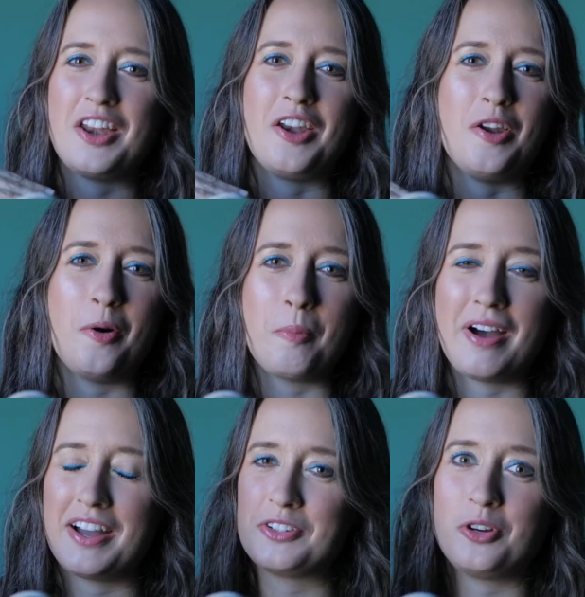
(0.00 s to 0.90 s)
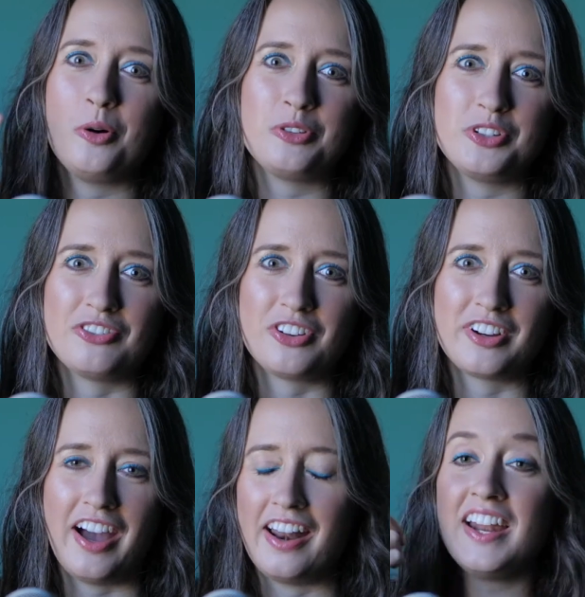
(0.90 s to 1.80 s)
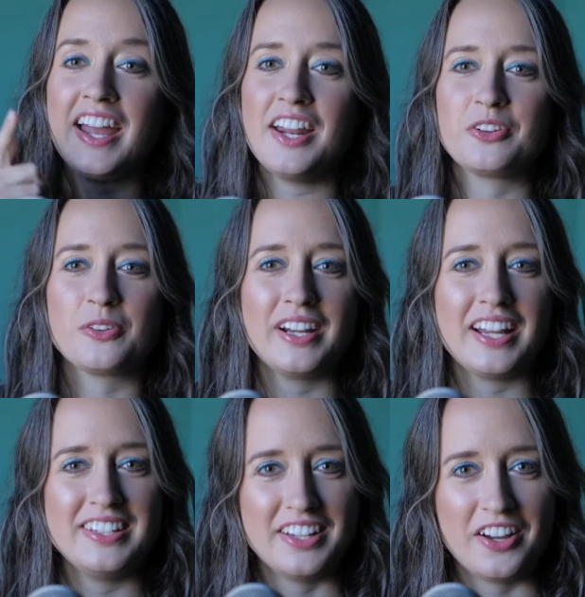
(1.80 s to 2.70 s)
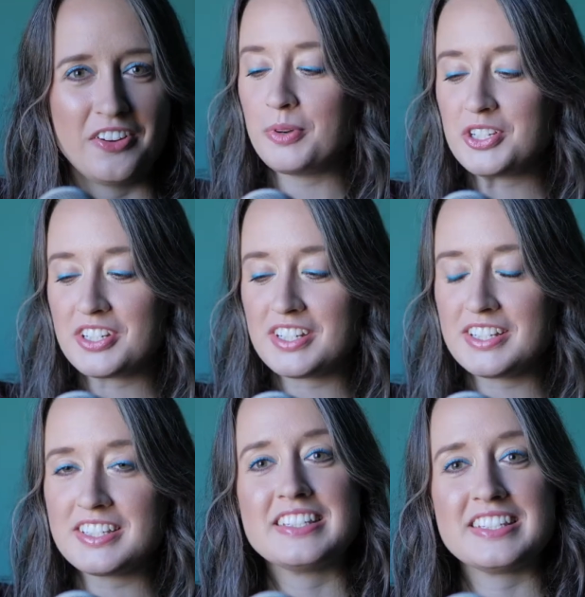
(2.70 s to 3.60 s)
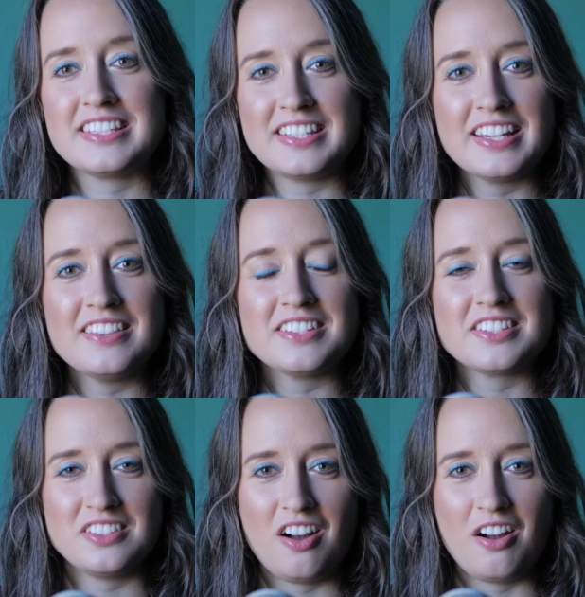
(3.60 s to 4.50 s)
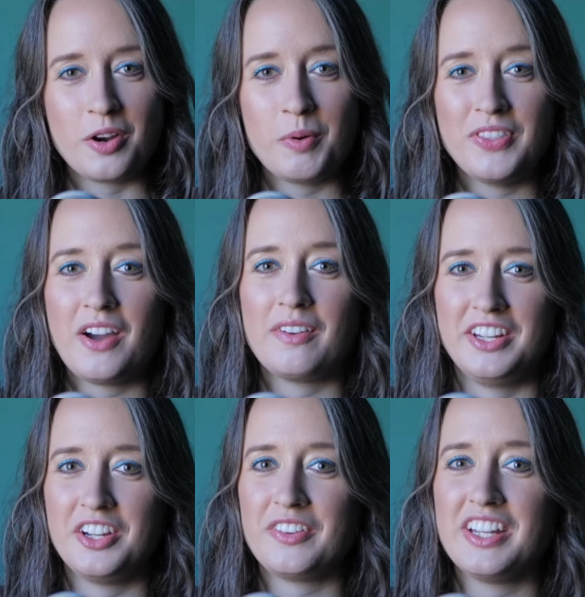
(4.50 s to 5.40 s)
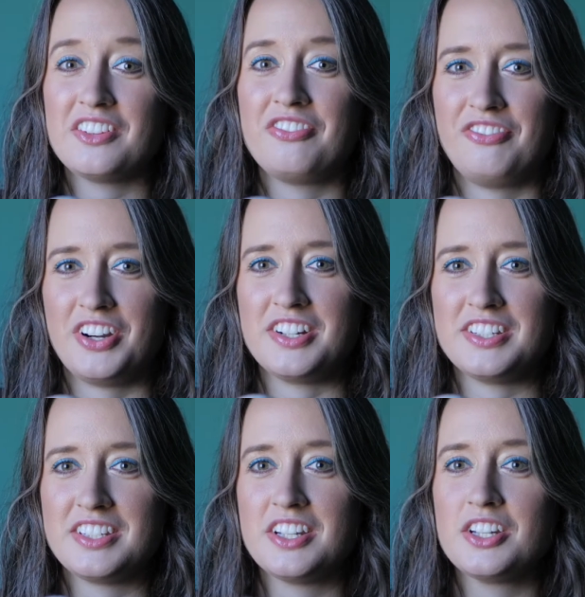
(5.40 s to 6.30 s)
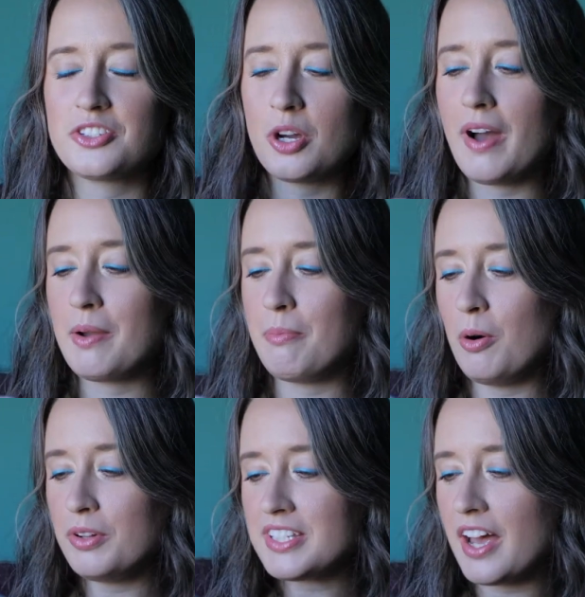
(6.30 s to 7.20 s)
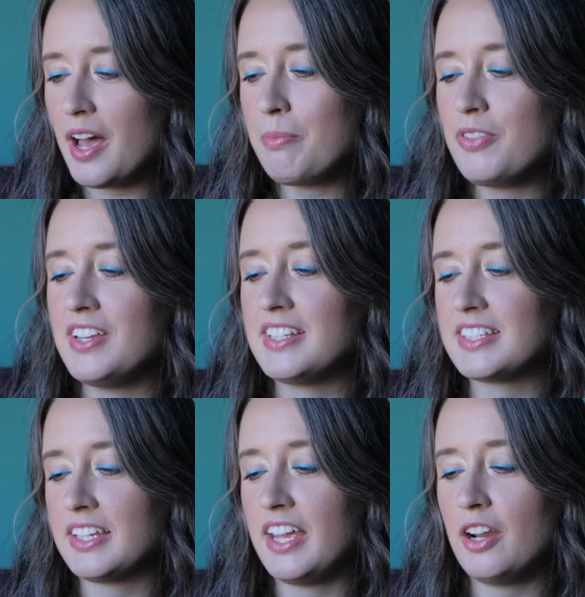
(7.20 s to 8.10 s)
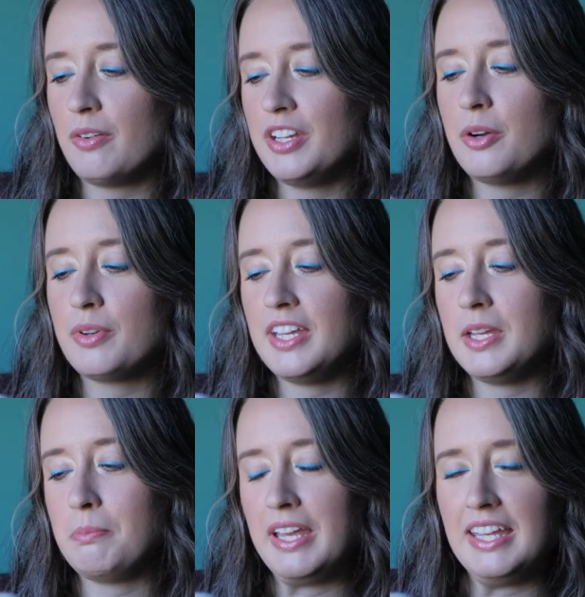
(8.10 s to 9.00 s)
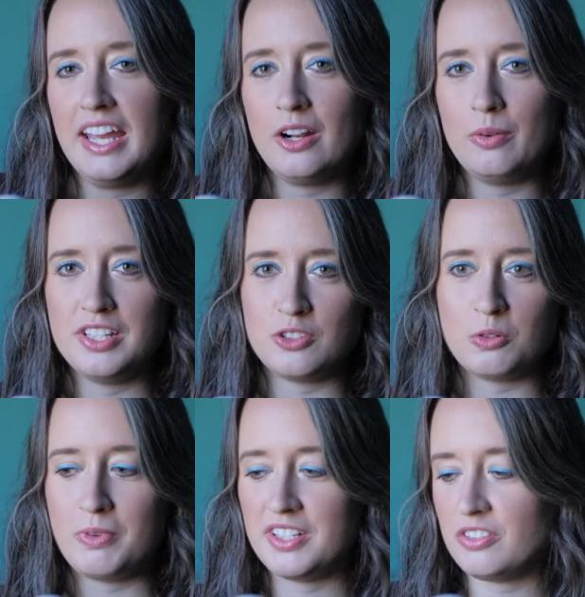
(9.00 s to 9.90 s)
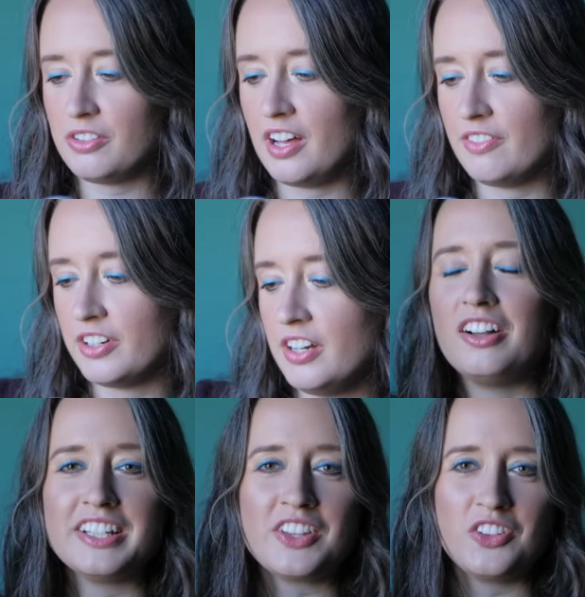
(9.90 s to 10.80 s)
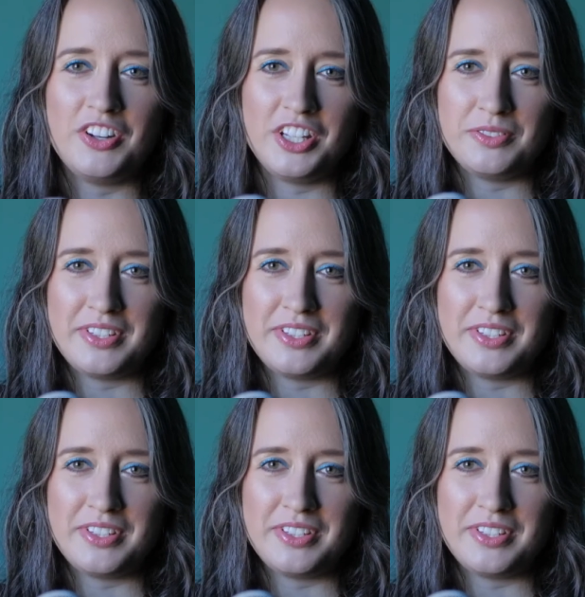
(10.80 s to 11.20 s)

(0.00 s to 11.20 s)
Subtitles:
Nope. Totally forgot. Then I had a great idea, which is to sing the song without hearing it first. So I pulled up this karaoke piano instrumental cover. I'll link the video